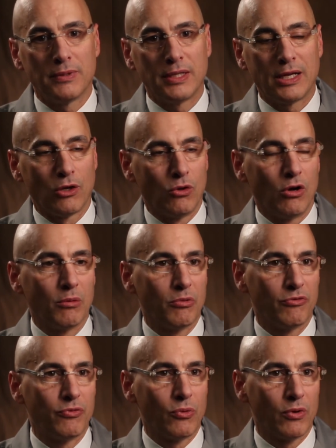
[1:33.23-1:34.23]
not long
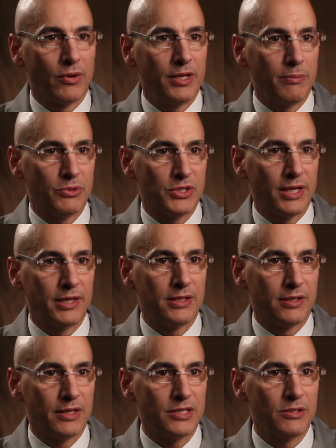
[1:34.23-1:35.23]
before he
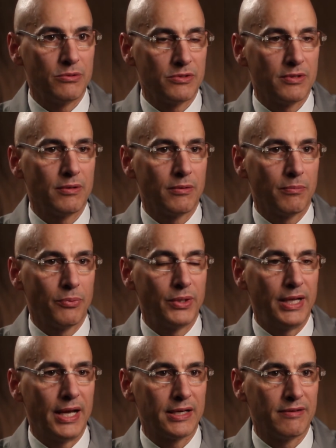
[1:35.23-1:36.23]
presented to us, he was a
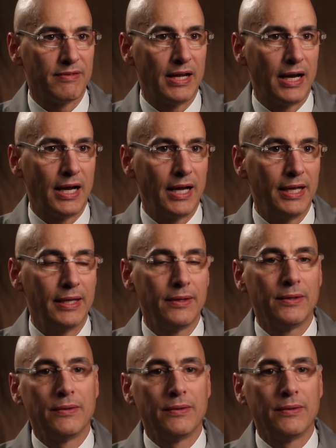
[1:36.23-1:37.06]
pretty active guy,